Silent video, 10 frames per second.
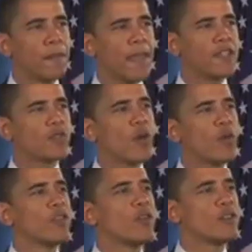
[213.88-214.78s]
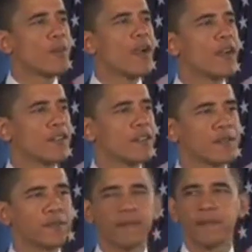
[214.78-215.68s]
That is what we do as
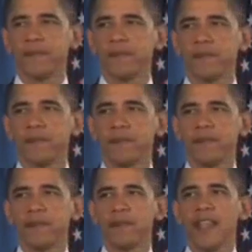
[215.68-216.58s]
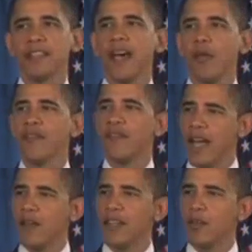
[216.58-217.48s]
Americans. That's how we
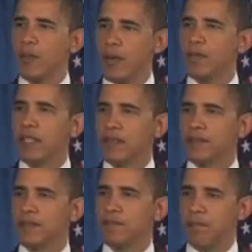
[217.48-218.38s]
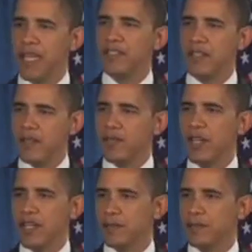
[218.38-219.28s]
founded a republic based on
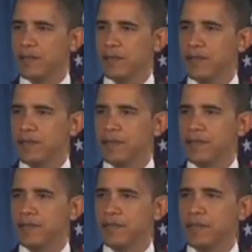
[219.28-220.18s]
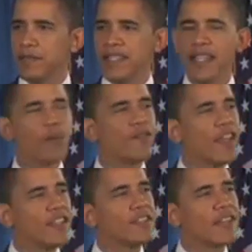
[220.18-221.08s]
freedom. That's how we
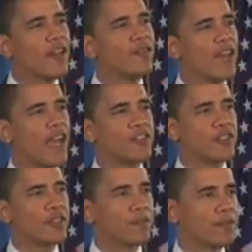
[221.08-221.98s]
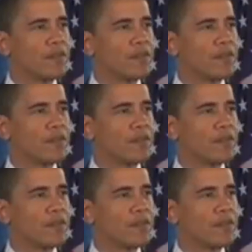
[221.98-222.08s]
faced down fascism.